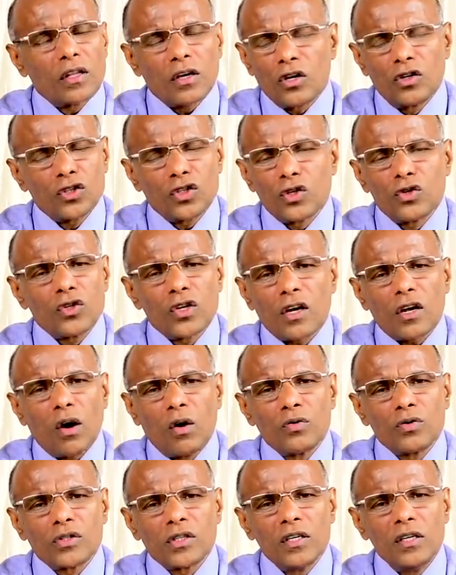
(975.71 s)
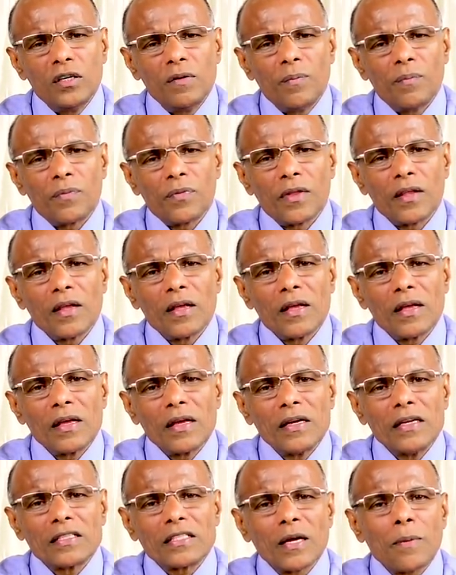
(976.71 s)
Constitutional Council
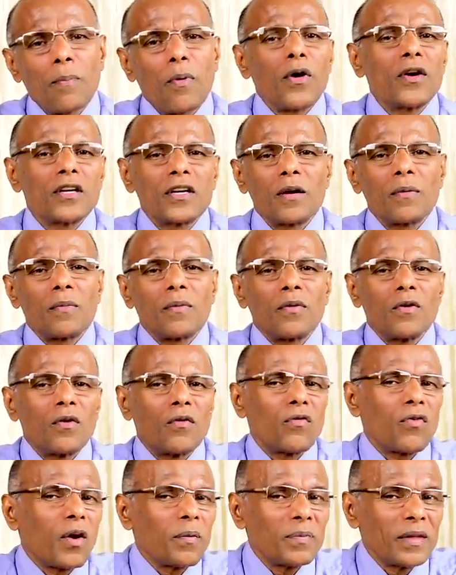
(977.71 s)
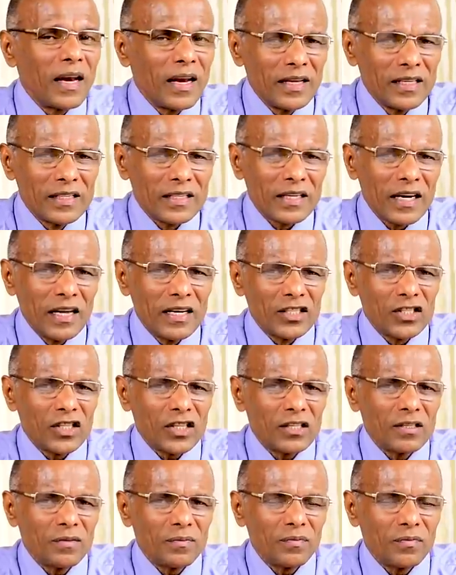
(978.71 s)
is appointed from the
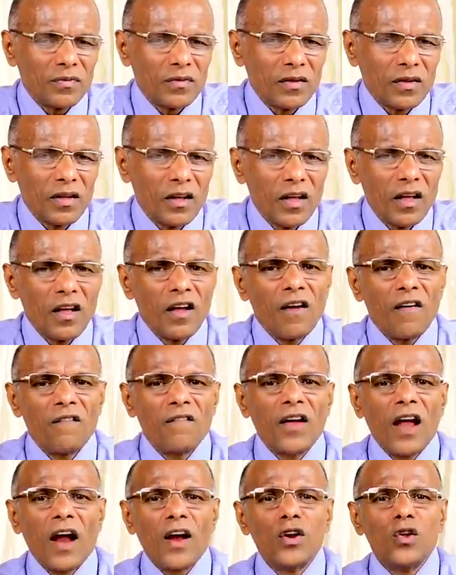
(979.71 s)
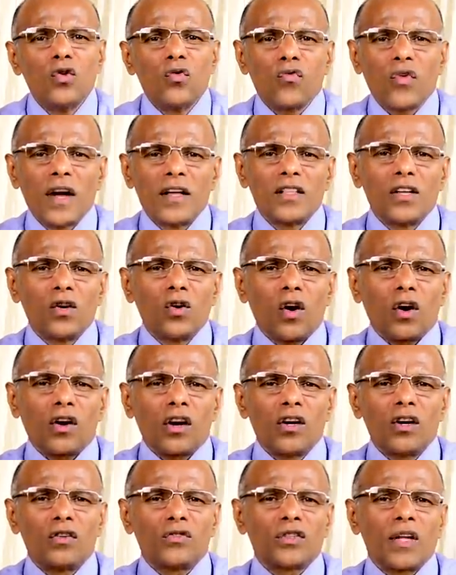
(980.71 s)
legislature. Where do you find the
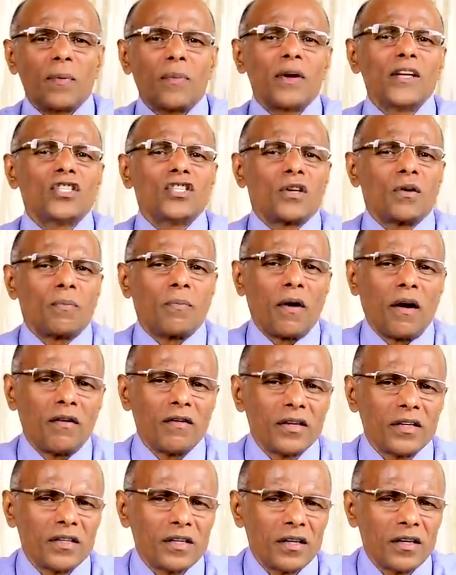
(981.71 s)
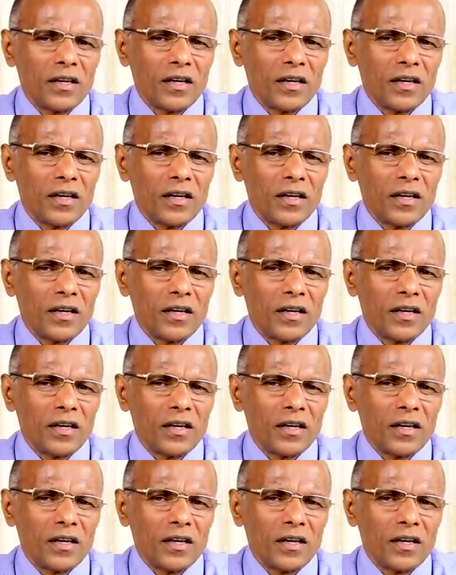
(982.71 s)
doctrine of separation of power?